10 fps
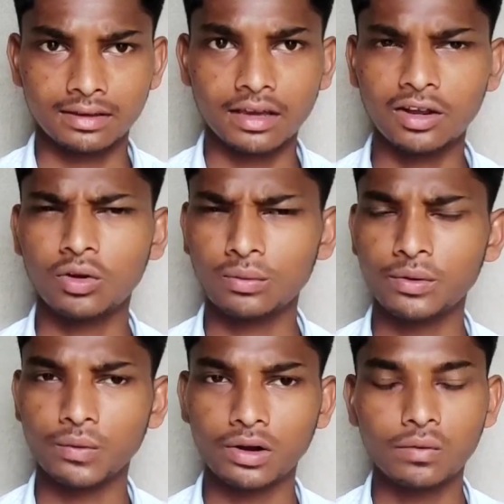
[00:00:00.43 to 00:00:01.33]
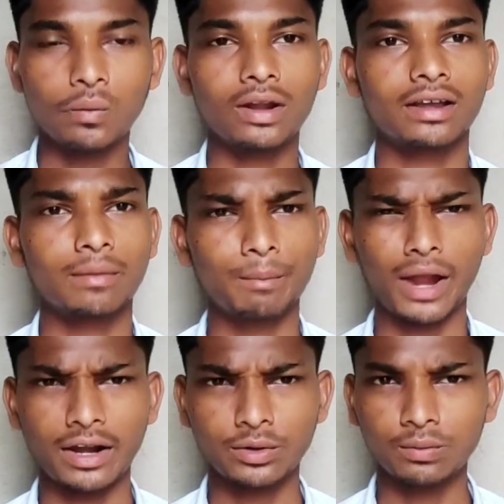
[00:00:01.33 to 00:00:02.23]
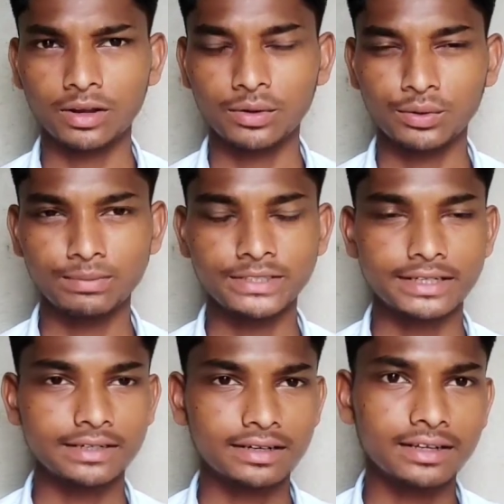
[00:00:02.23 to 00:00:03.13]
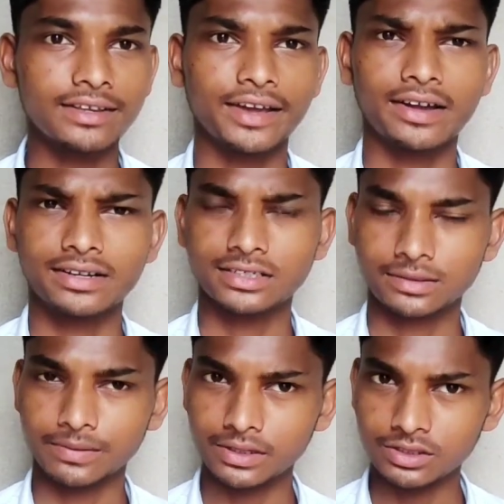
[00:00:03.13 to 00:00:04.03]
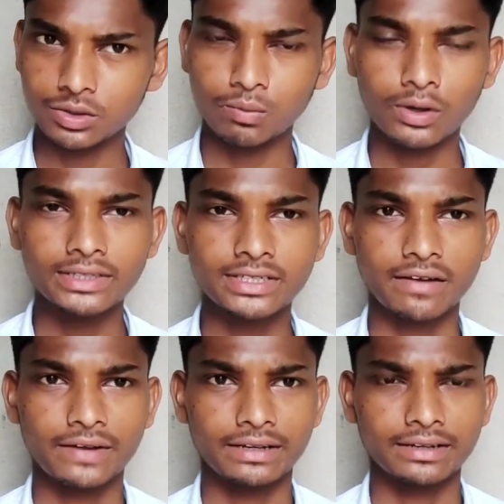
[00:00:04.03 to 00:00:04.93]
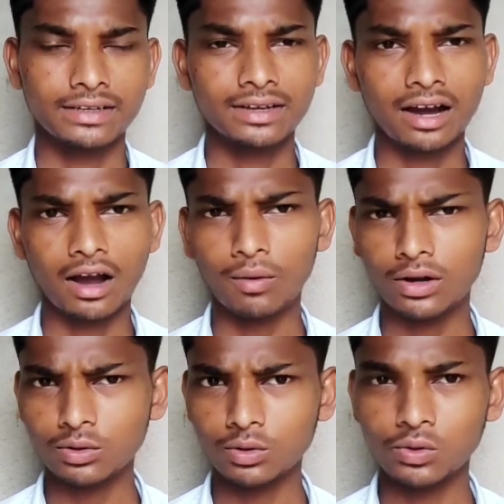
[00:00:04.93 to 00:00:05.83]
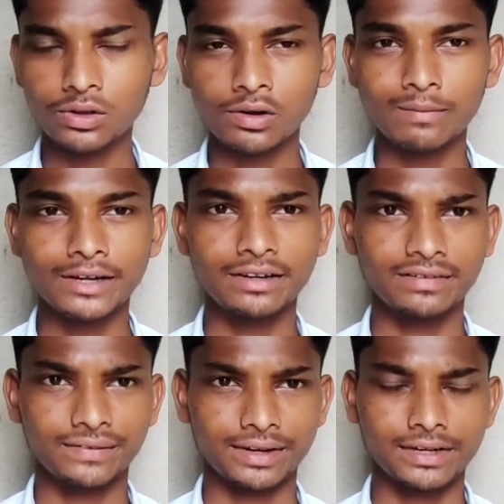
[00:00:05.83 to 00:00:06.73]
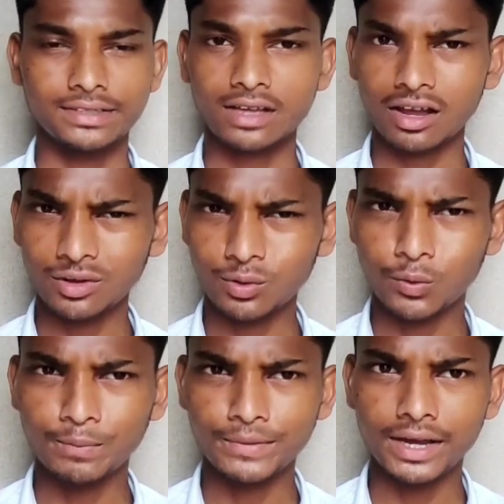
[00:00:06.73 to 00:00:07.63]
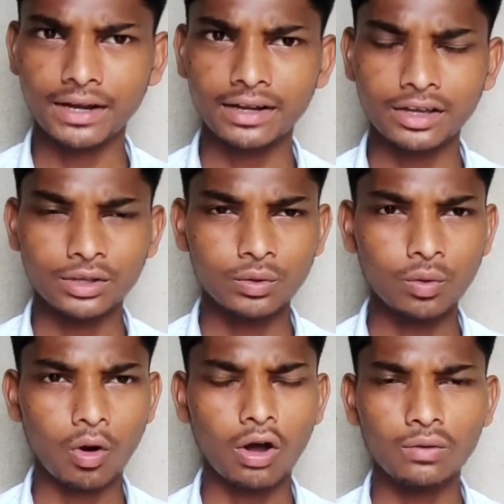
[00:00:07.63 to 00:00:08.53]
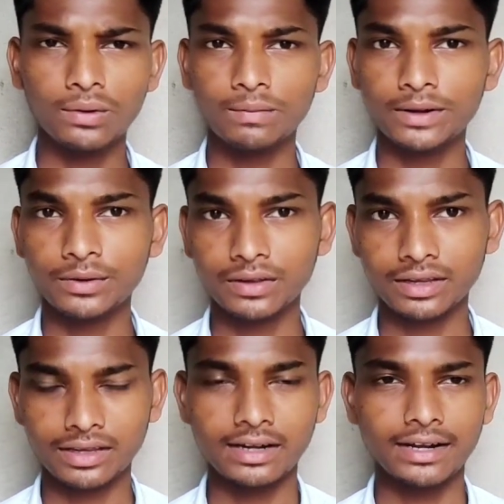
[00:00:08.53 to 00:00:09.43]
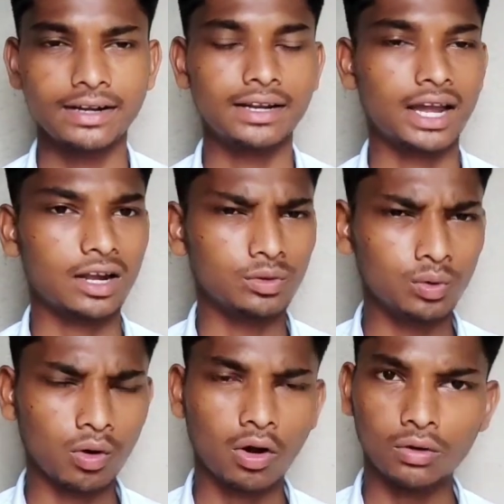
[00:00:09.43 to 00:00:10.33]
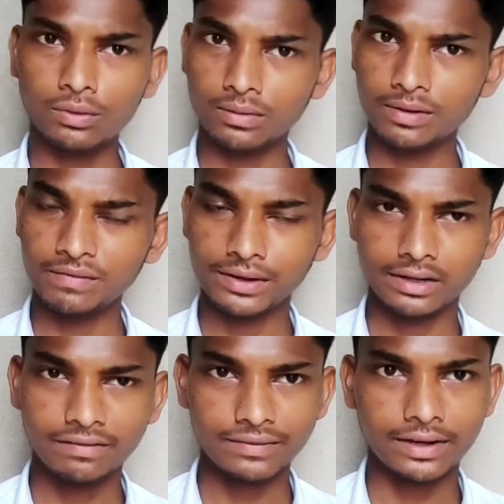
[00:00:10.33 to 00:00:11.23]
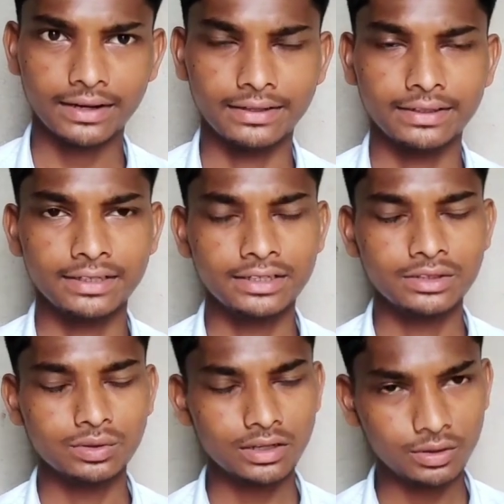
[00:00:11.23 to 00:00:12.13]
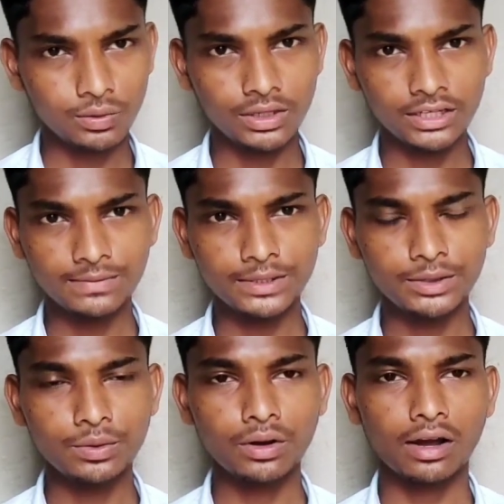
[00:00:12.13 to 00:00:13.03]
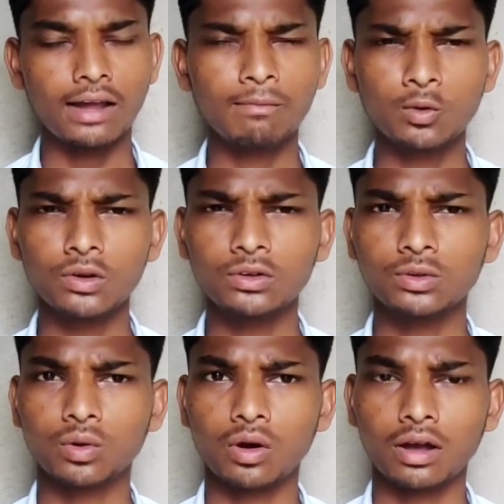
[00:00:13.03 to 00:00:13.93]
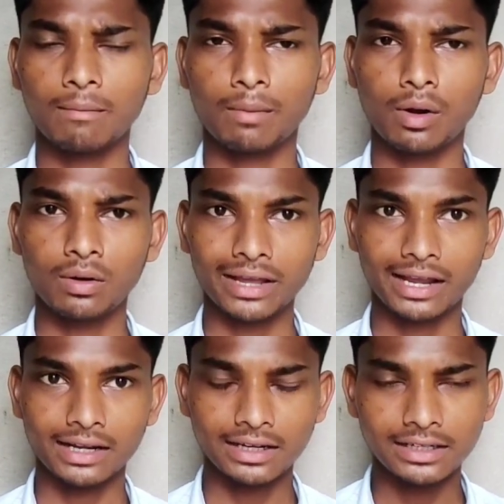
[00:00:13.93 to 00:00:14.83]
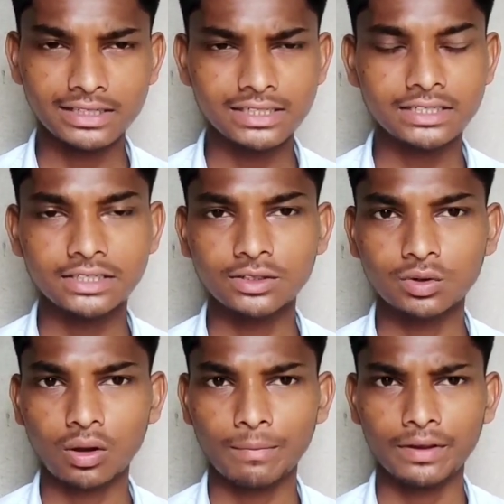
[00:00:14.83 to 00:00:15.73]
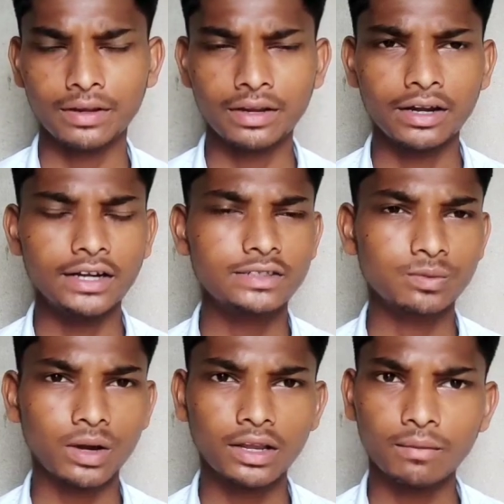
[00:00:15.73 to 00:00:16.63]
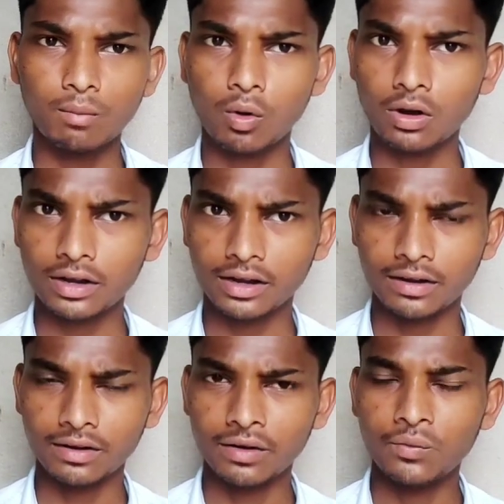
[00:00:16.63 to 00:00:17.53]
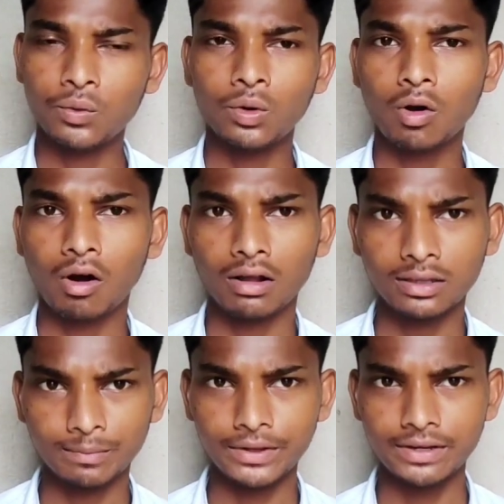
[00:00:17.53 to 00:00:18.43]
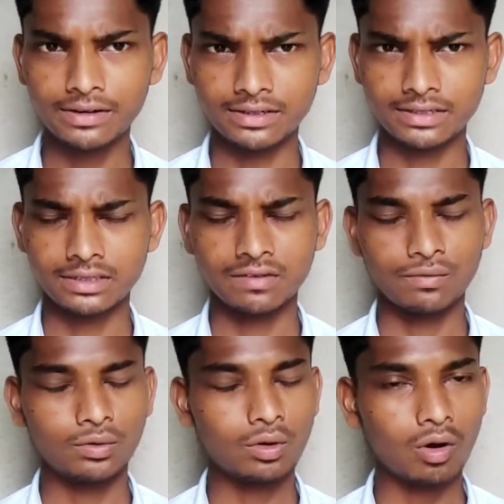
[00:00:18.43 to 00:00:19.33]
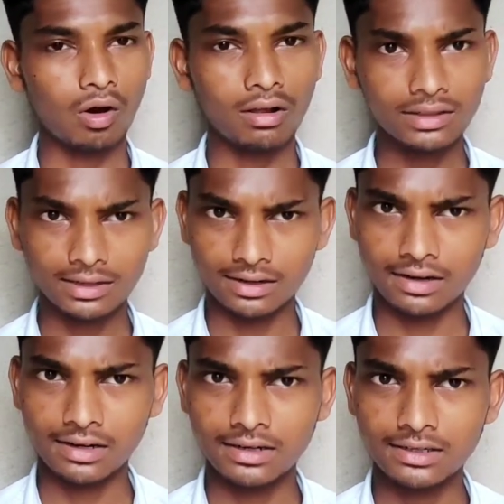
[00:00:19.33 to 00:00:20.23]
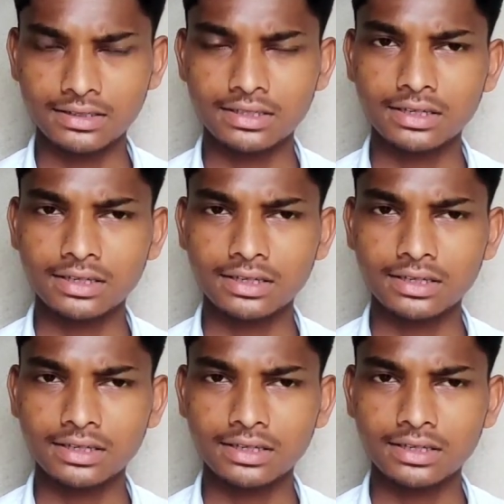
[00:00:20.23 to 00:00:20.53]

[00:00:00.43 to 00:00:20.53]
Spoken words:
Hello everyone, welcome back to my YouTube channel Gyan Ka Safar 0.7. How are you doing all my dear friends? I hope that you all will be doing great and you all will be fit and fine. So in today's video I'm going to talk about an interesting topic. It's very important for all the beginners, for all the learners.